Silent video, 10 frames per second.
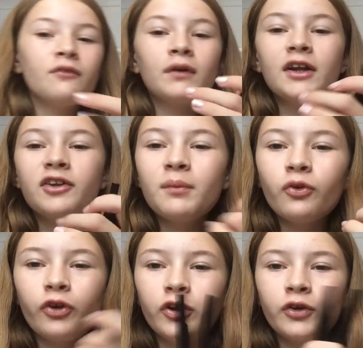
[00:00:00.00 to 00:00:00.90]
they're really
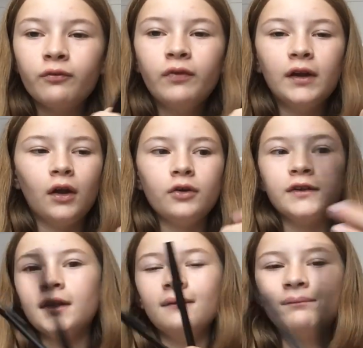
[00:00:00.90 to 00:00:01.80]
small, so you can fit
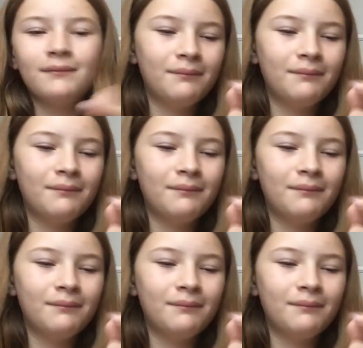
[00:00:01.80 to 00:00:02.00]
loads in.